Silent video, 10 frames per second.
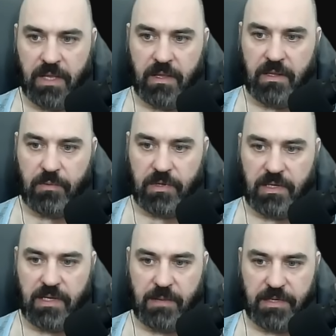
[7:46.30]
We're
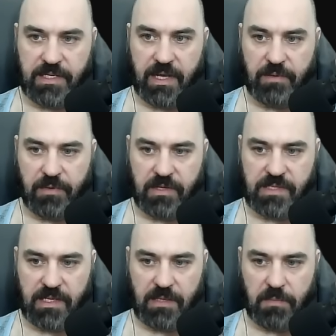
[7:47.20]
then coming down and we are
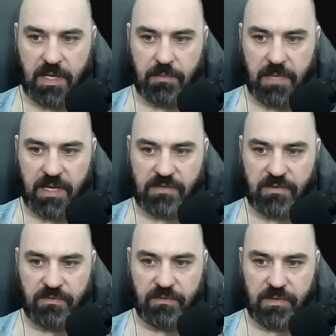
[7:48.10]
taking Mana
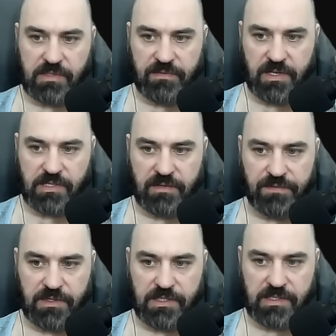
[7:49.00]
Mastery for reservation
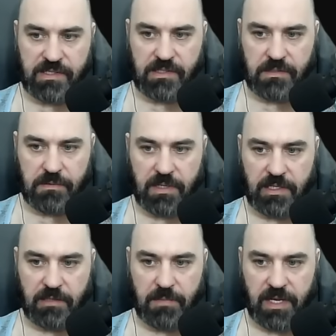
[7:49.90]
efficiency,
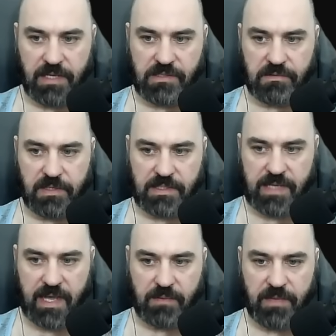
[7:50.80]
two-handed mastery,
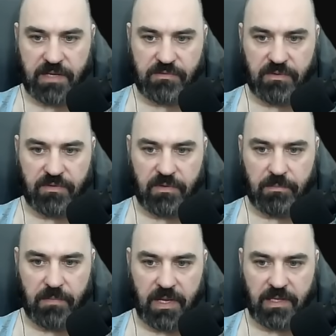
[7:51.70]
attack mastery for the
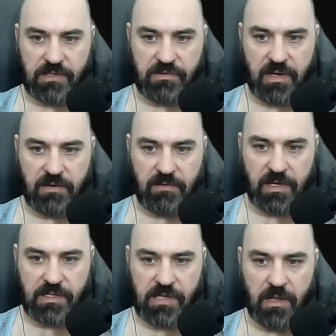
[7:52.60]
melee strike
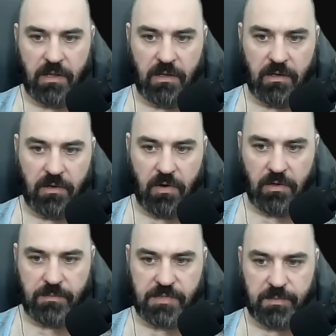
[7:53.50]
range,
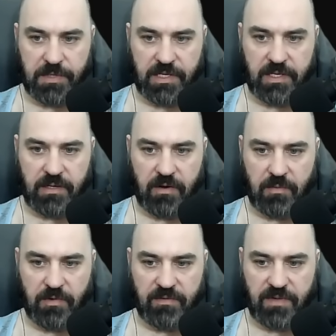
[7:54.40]
Golem's Blood and
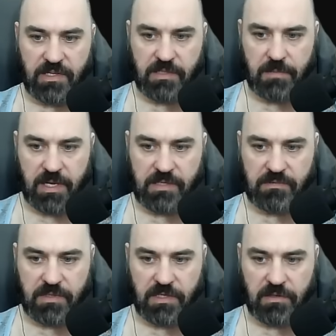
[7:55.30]
armor evasion
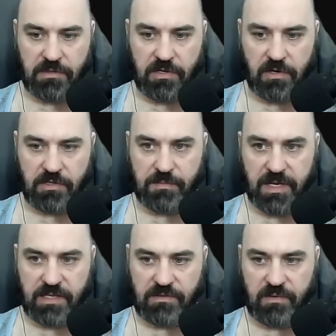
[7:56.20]
mastery here, charge
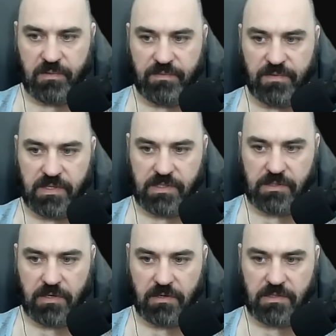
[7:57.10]
mastery with frenzy
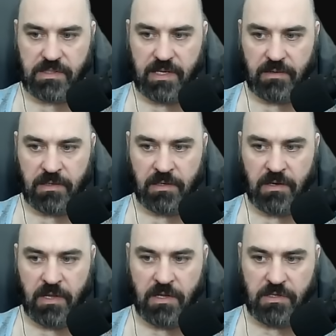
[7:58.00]
charges down here,
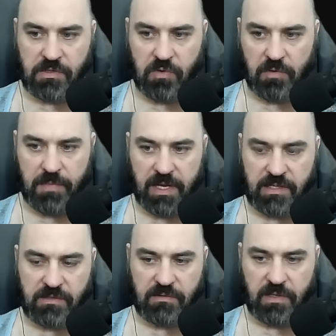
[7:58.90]
sword
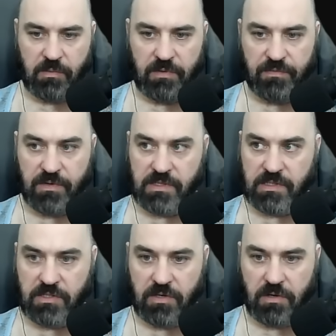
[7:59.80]
mastery with
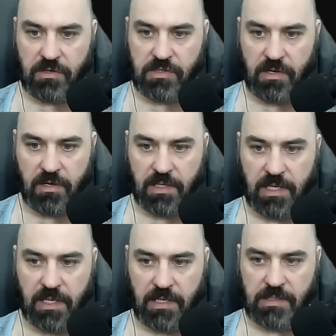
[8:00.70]
frenzy charge on
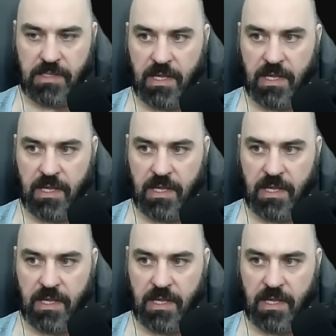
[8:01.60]
hit.